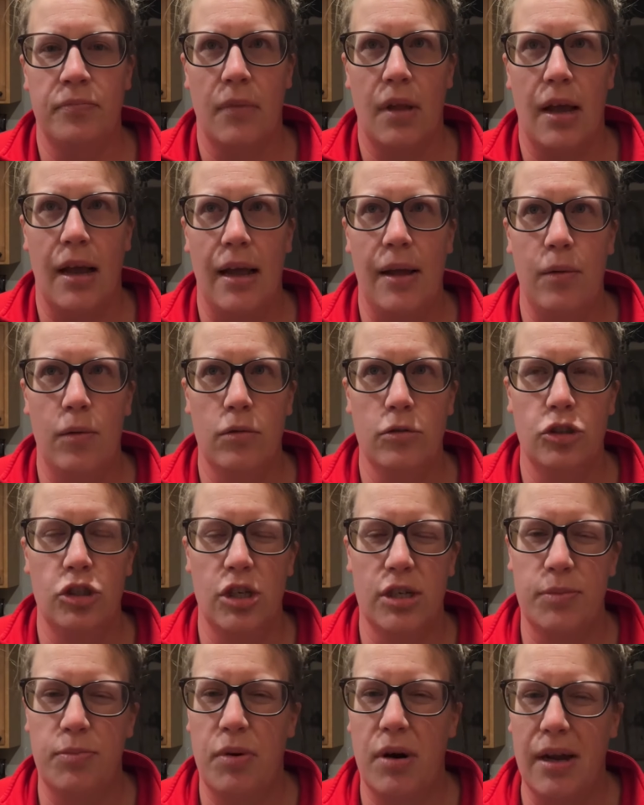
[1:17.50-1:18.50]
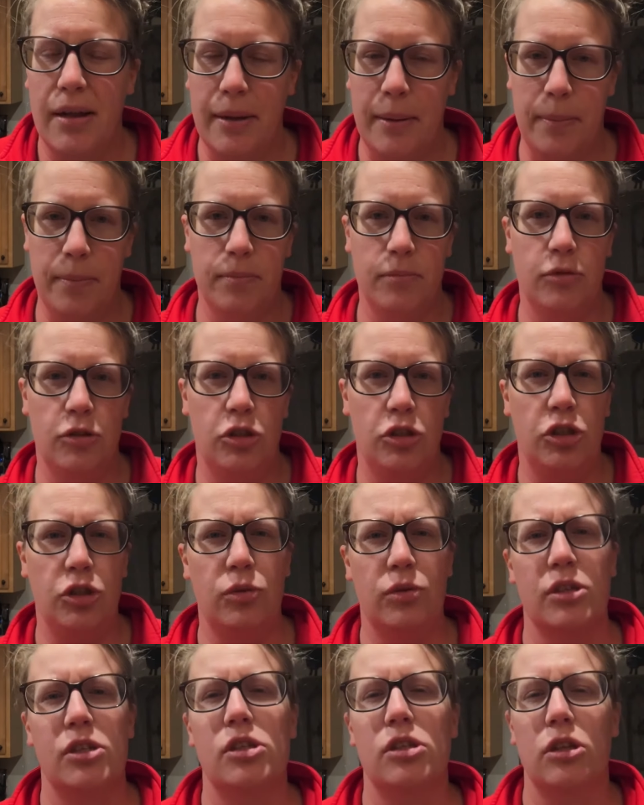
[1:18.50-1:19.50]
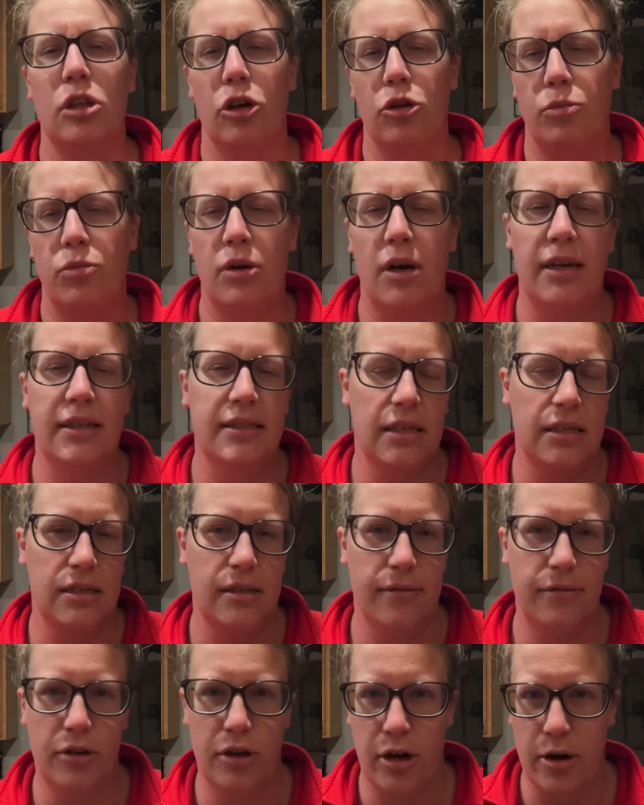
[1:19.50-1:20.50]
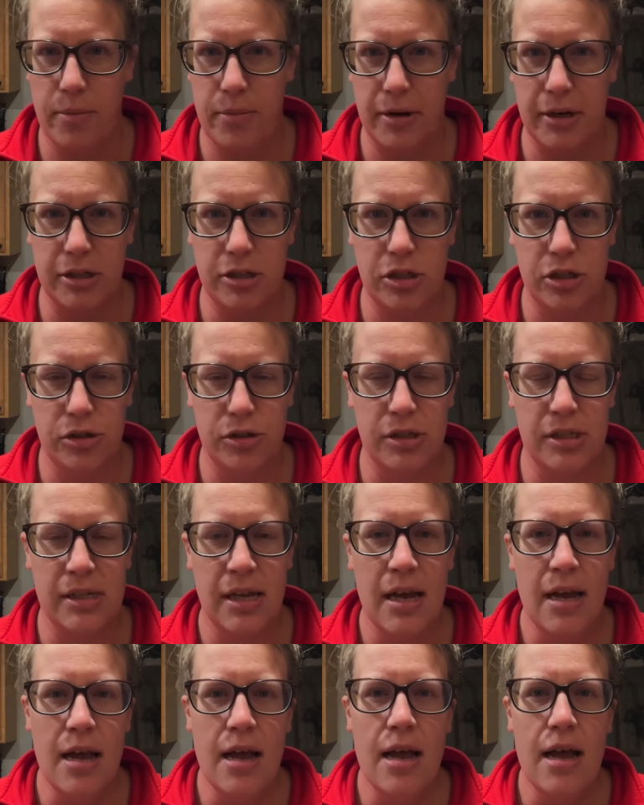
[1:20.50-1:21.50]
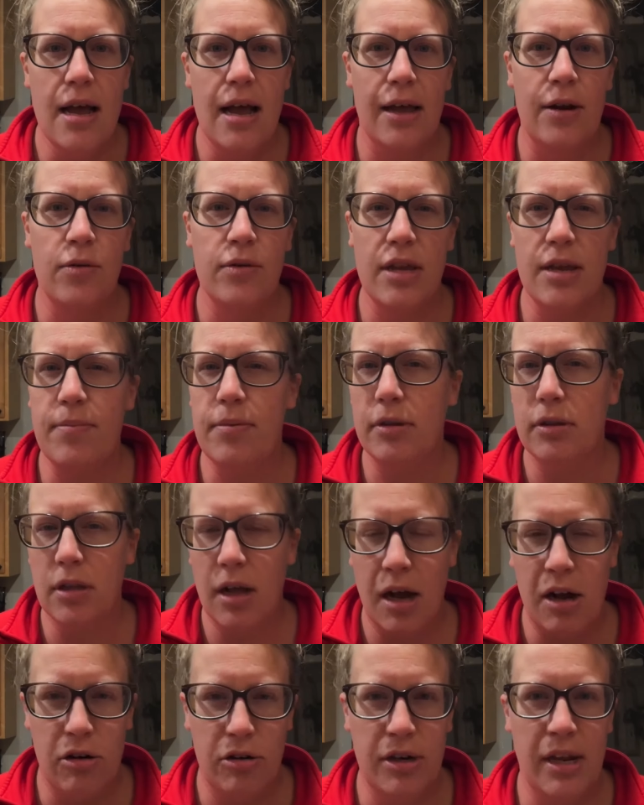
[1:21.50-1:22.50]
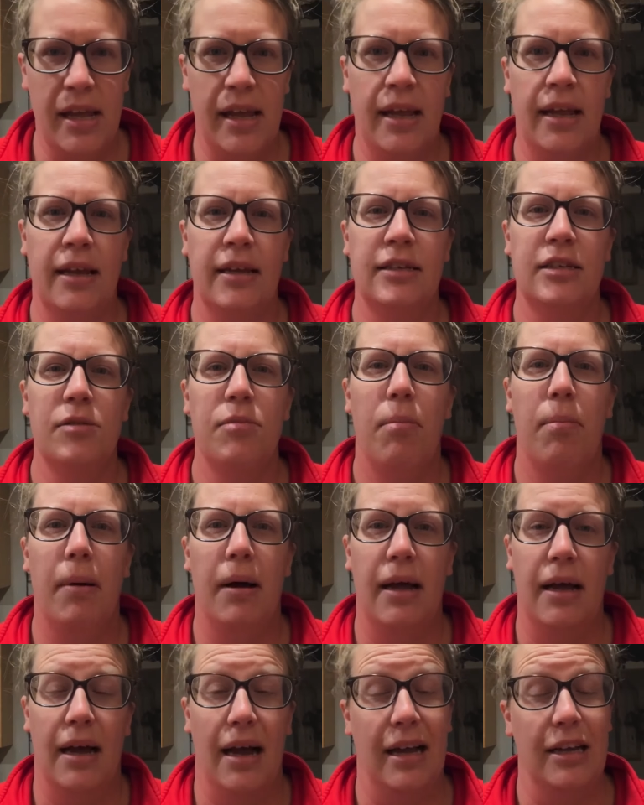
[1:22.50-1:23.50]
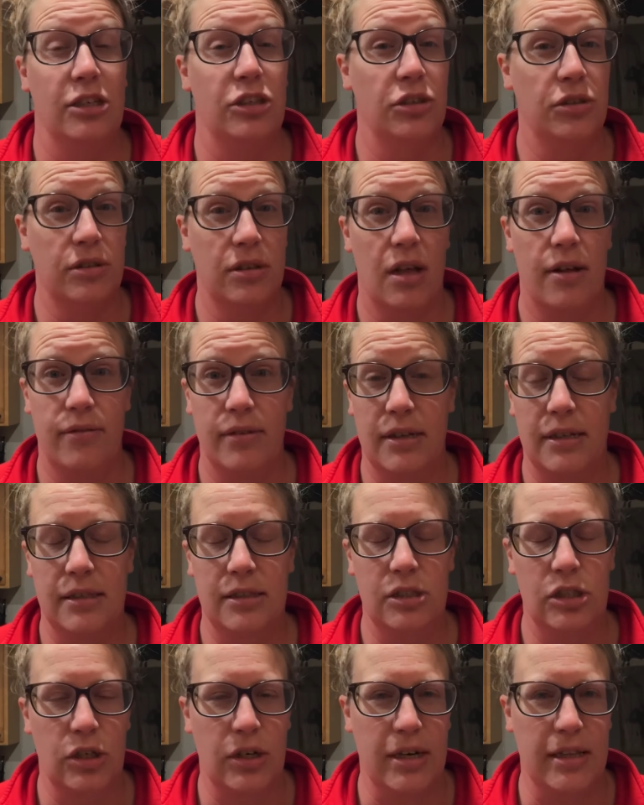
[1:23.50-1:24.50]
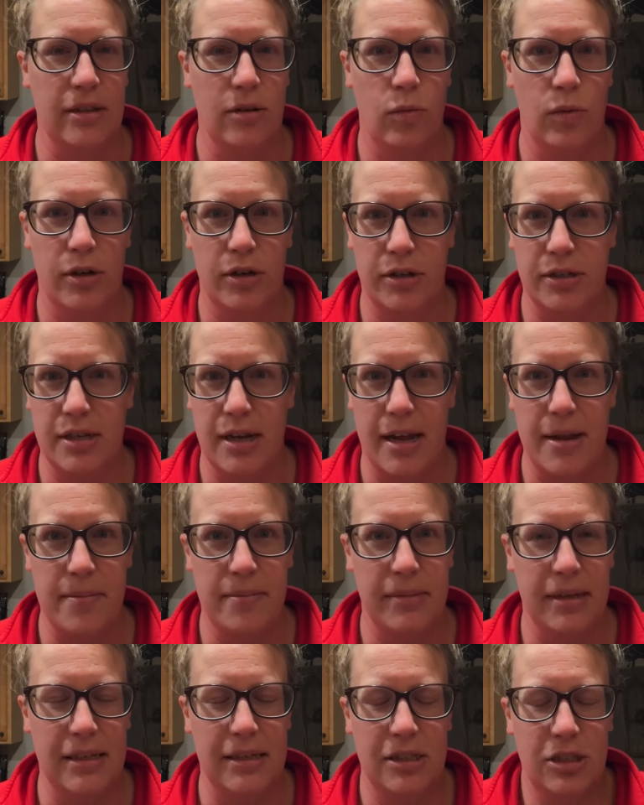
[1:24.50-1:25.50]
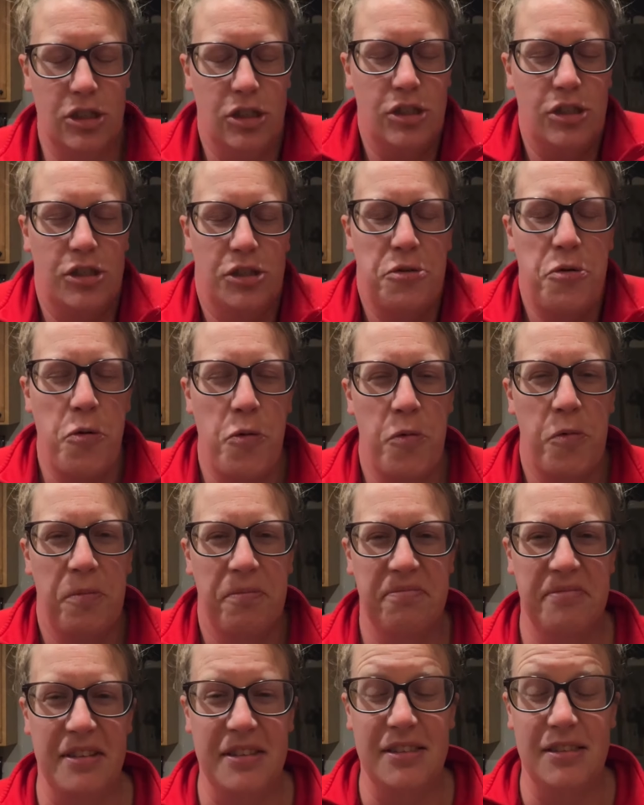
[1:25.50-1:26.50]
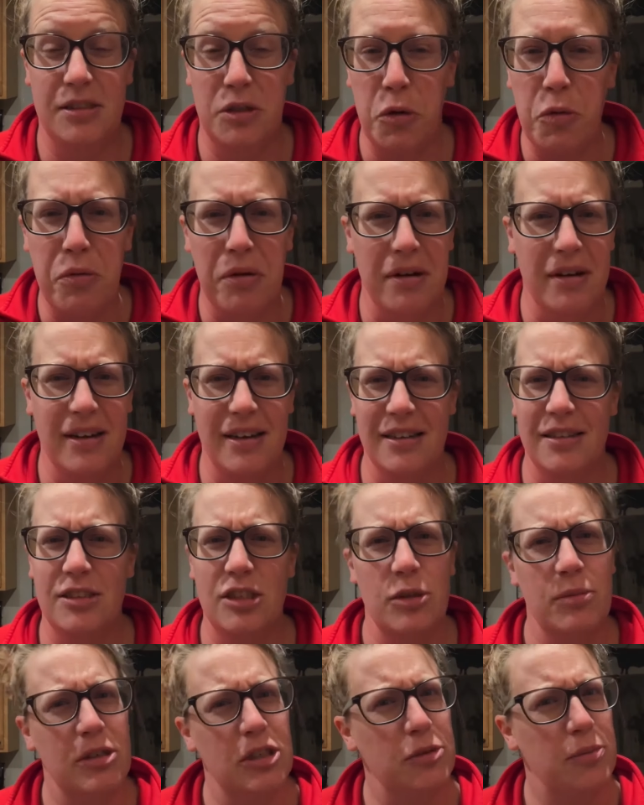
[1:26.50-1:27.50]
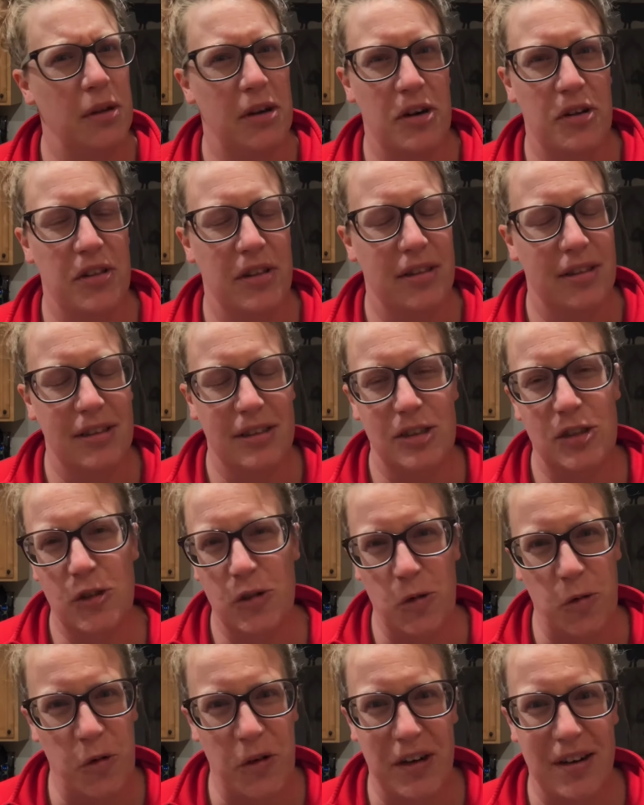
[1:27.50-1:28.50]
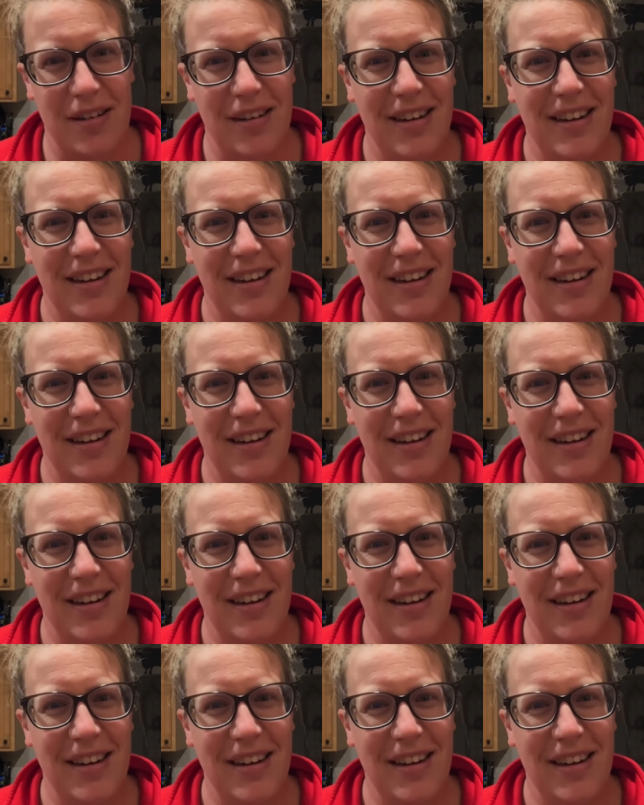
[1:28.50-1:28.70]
I will just probably do a slow process of cranberry juice. I don't keep a lot on hand, but I do love it during the winter time. It's just so, it's so good. It's so much better than the store.